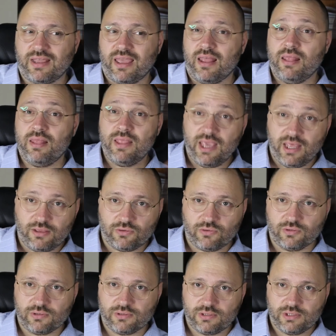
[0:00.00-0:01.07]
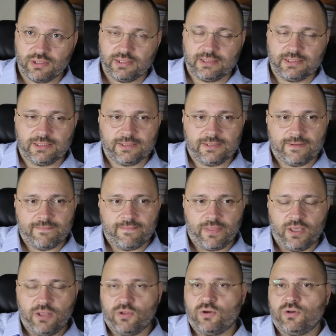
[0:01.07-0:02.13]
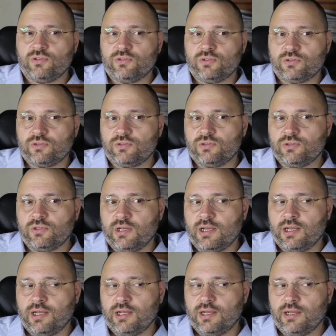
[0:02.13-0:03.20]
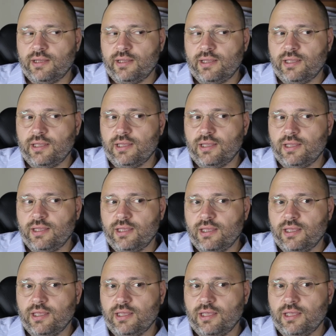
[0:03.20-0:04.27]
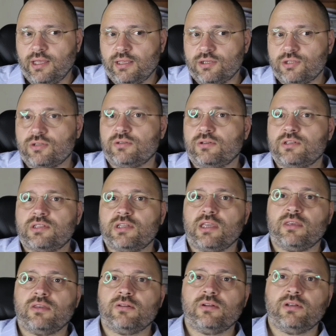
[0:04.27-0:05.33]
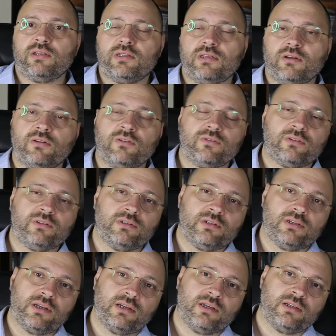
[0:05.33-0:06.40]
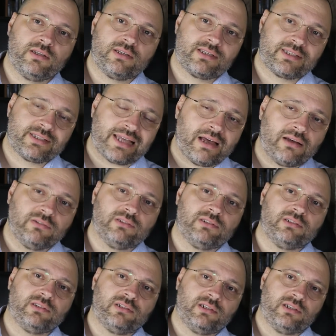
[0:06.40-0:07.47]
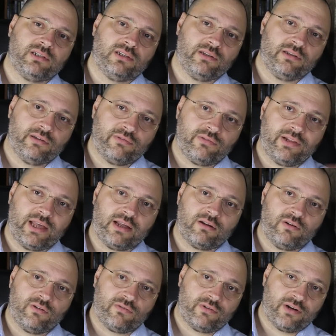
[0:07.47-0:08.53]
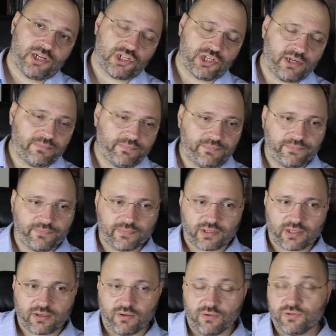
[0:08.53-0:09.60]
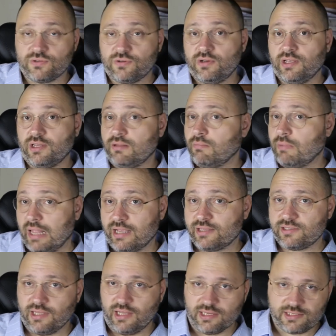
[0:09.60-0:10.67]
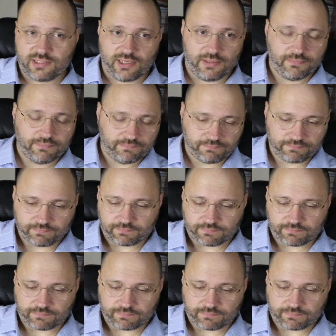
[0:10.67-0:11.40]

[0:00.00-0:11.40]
to they need to in order to uh, ensure the security of the, uh, the southern uh, flank of russia concerning the black sea let's say